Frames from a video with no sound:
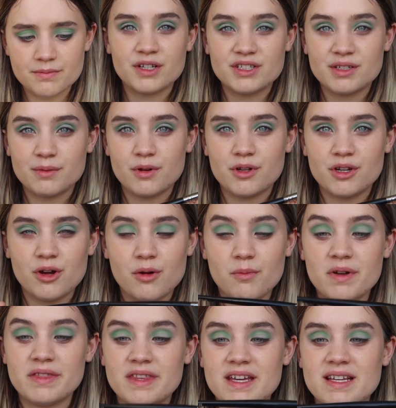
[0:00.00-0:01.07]
So I'm going to go in
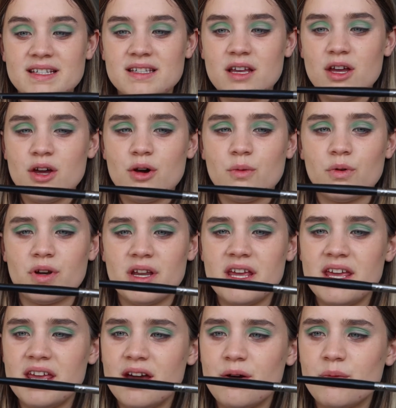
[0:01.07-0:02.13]
with this one
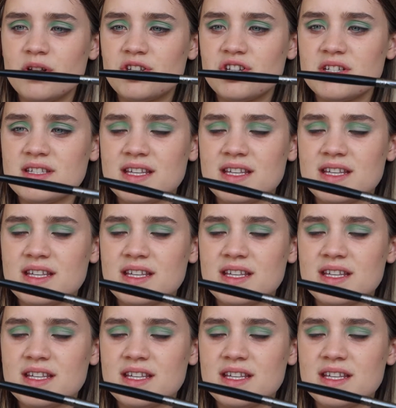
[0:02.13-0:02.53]
here, which is